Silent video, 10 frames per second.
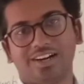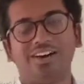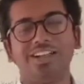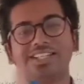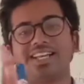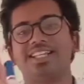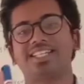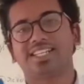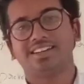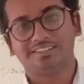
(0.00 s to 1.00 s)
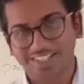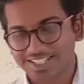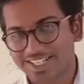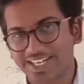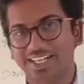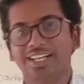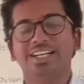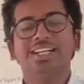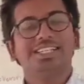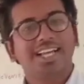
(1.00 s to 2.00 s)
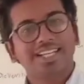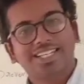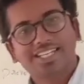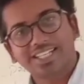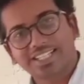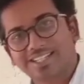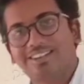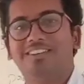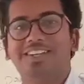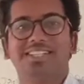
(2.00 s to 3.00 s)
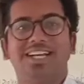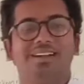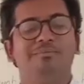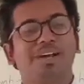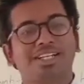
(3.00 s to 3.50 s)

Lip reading: all sales one side, sales returns one side,